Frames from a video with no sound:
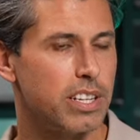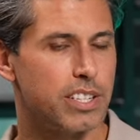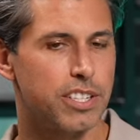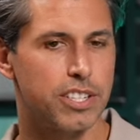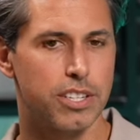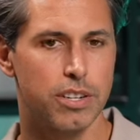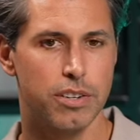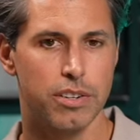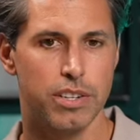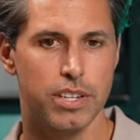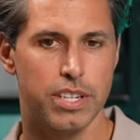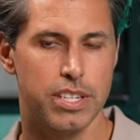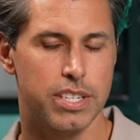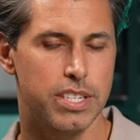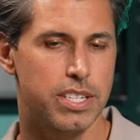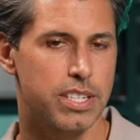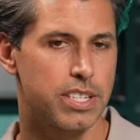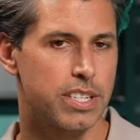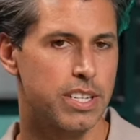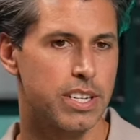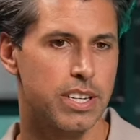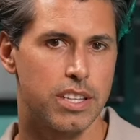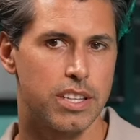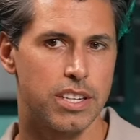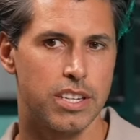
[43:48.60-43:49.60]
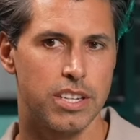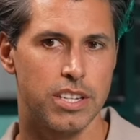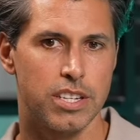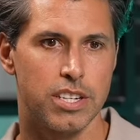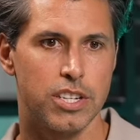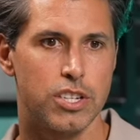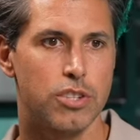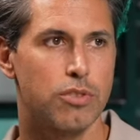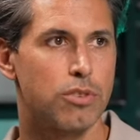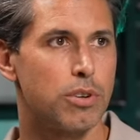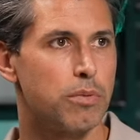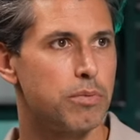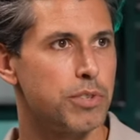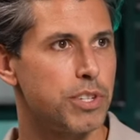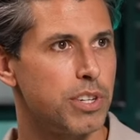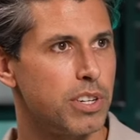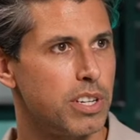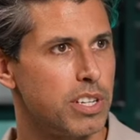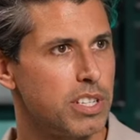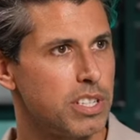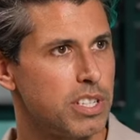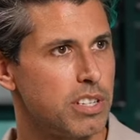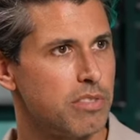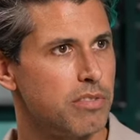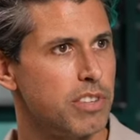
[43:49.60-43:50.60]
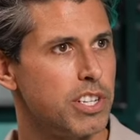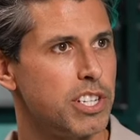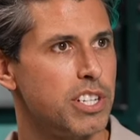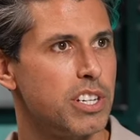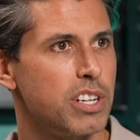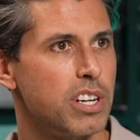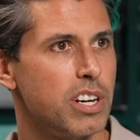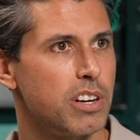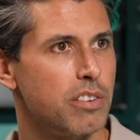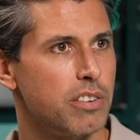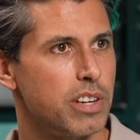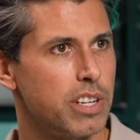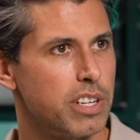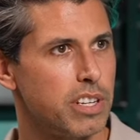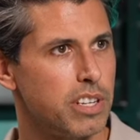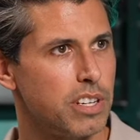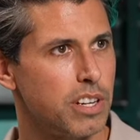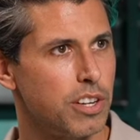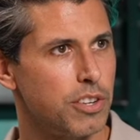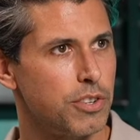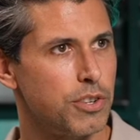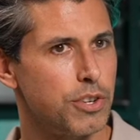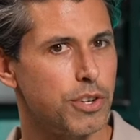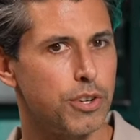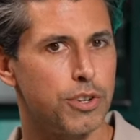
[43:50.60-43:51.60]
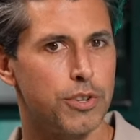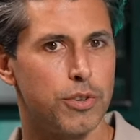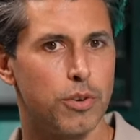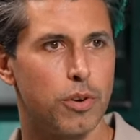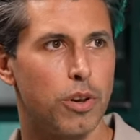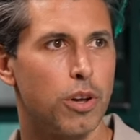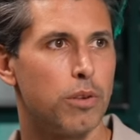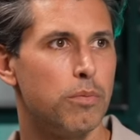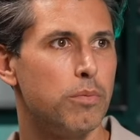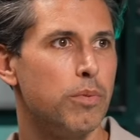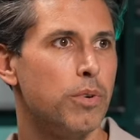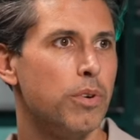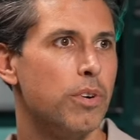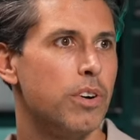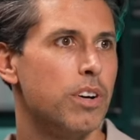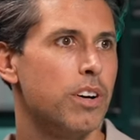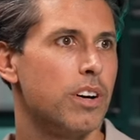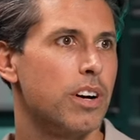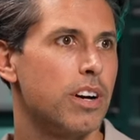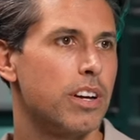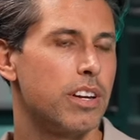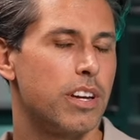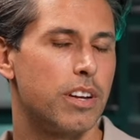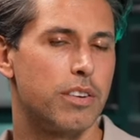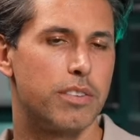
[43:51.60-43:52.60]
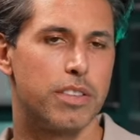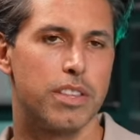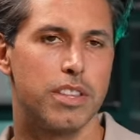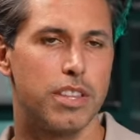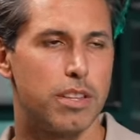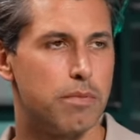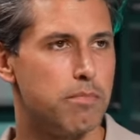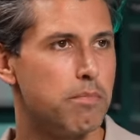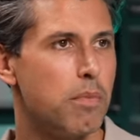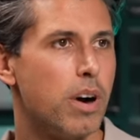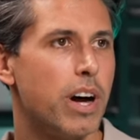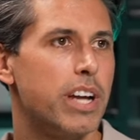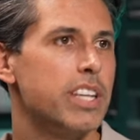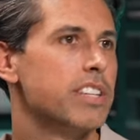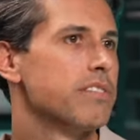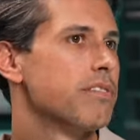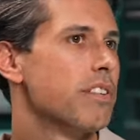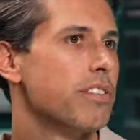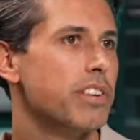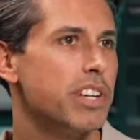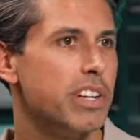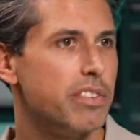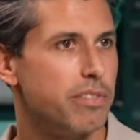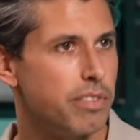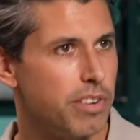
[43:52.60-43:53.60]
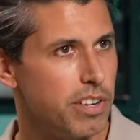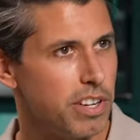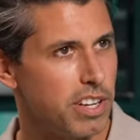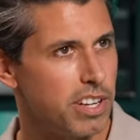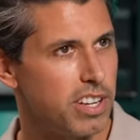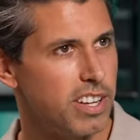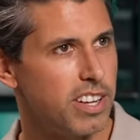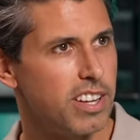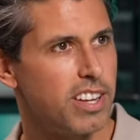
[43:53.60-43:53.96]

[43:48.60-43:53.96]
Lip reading: And it's, you know, it's the description, it's the visionary, you know, you can do a lot more, you know, the mind's very different.